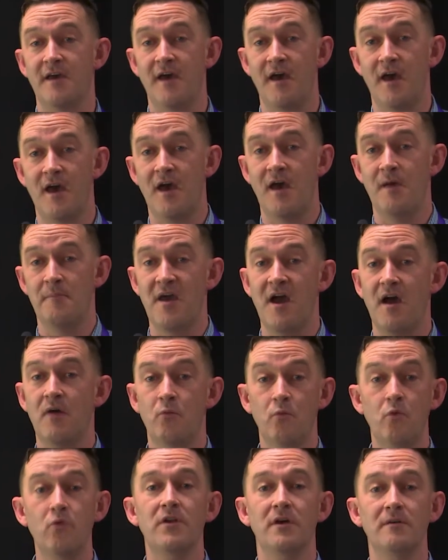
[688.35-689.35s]
about
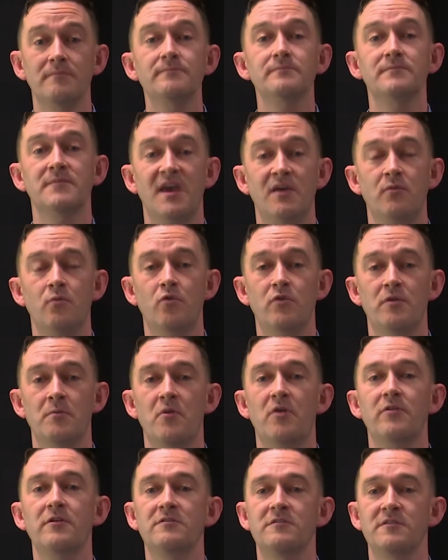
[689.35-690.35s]
water and water
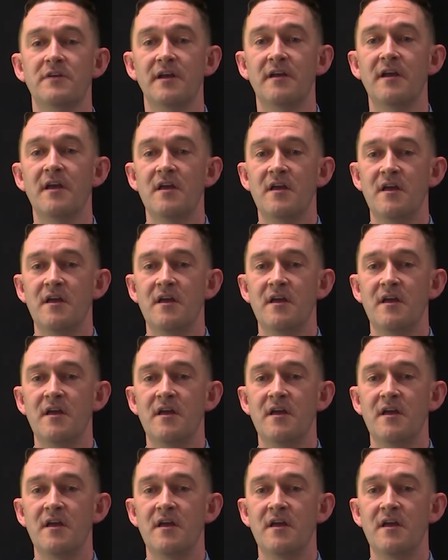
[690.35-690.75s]
monitoring,